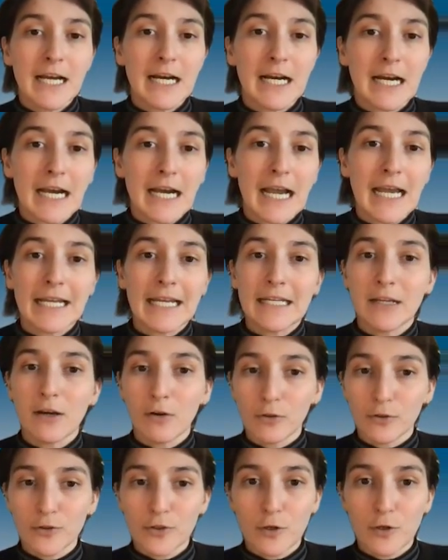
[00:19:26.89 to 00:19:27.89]
and
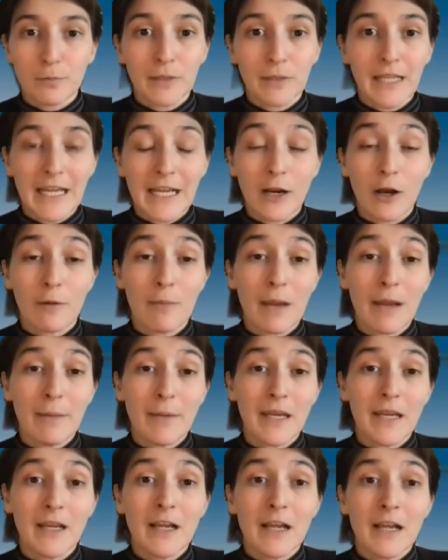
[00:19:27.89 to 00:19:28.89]
also playing on
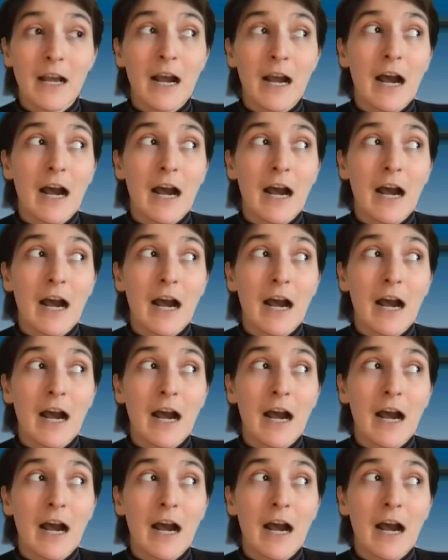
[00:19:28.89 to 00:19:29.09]
maybe